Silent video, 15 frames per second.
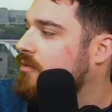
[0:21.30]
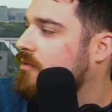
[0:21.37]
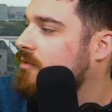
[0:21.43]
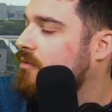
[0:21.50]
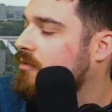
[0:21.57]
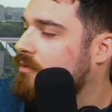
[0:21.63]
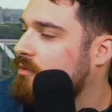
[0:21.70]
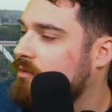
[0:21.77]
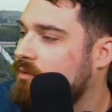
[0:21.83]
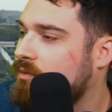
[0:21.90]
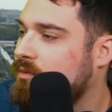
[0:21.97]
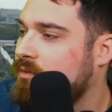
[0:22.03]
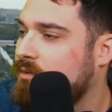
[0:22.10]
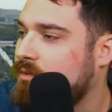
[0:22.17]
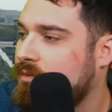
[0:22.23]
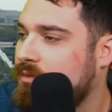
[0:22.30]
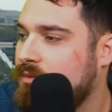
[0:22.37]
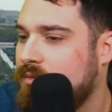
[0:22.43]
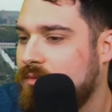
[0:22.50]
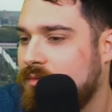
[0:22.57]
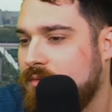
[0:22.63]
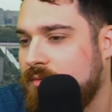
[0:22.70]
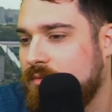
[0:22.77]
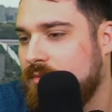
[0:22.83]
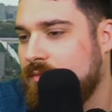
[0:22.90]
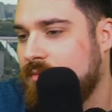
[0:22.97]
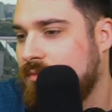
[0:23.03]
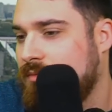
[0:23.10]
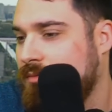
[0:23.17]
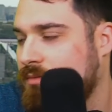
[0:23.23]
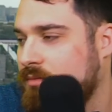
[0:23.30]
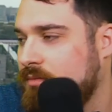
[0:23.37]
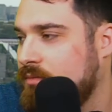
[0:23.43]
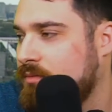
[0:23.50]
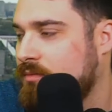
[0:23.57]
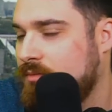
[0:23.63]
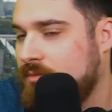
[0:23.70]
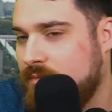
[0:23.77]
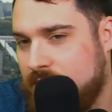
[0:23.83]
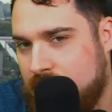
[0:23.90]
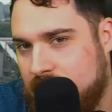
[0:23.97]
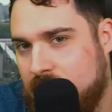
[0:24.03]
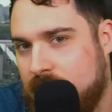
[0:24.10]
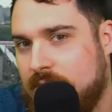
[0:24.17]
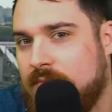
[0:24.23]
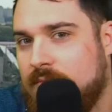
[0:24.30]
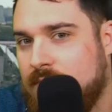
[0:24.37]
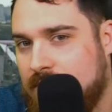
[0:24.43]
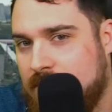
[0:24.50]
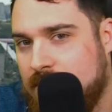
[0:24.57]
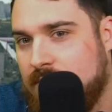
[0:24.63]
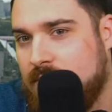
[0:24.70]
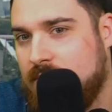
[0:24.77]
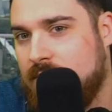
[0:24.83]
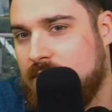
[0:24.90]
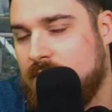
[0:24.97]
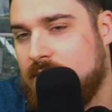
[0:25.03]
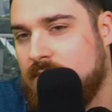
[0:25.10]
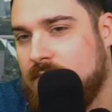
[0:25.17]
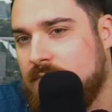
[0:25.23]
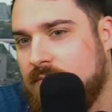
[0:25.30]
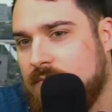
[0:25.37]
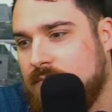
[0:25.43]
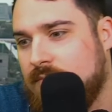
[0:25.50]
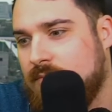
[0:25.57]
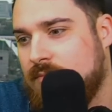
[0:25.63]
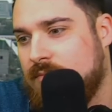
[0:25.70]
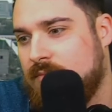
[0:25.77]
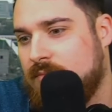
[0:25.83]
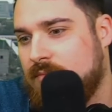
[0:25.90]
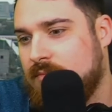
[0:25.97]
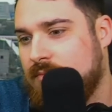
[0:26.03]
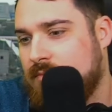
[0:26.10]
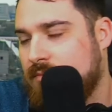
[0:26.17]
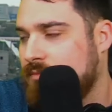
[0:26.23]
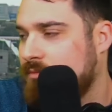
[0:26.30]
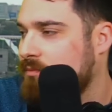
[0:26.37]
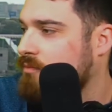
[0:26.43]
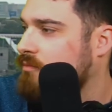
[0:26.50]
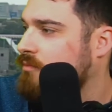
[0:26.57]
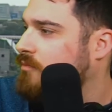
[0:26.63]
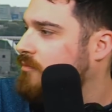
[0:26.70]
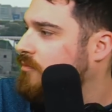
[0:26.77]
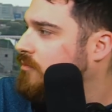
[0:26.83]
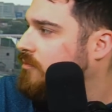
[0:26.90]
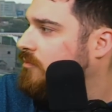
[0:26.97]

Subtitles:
The person shown says nothing.